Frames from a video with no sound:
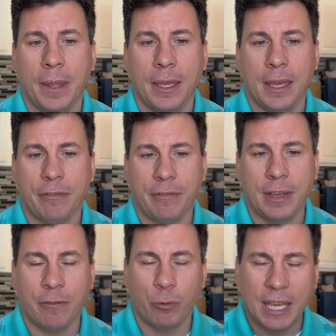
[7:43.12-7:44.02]

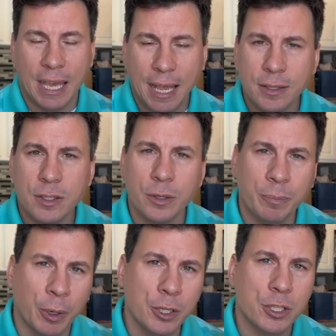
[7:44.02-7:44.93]
If we cancel the
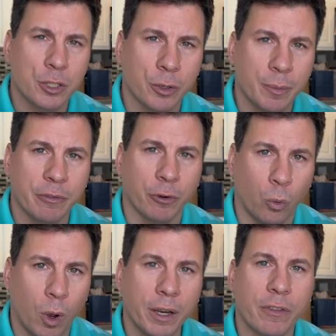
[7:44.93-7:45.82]
purchase agreement for
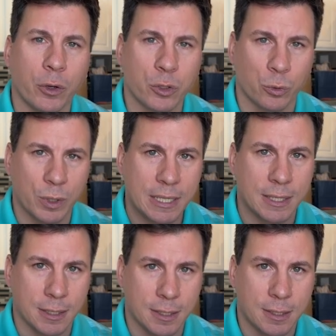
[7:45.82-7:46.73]
one of those
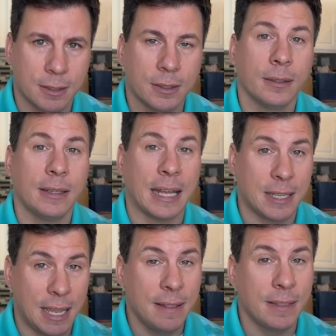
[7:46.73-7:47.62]
reasons
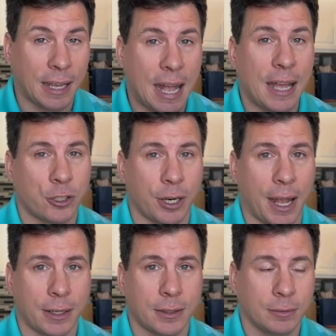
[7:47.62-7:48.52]
that's in the
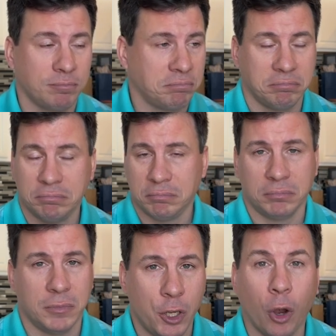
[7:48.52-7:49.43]
contract,
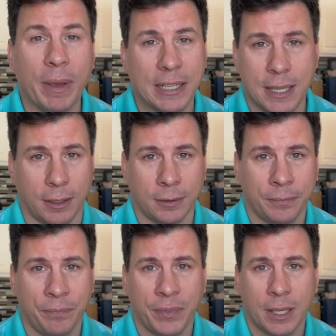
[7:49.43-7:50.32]
no big deal.
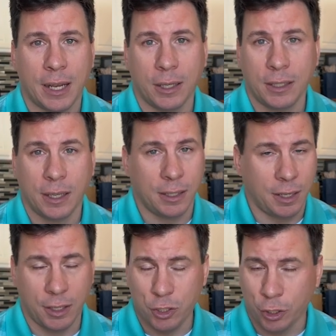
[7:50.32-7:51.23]
You
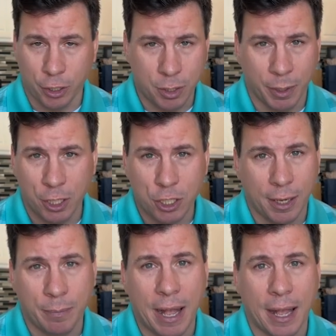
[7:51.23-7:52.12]
get your earnest money
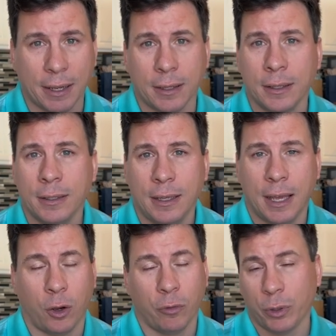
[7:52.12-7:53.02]
check back,
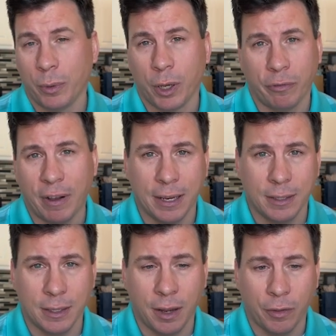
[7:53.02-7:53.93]
and hopefully we go
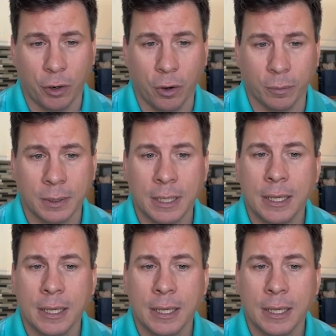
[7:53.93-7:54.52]
find another home.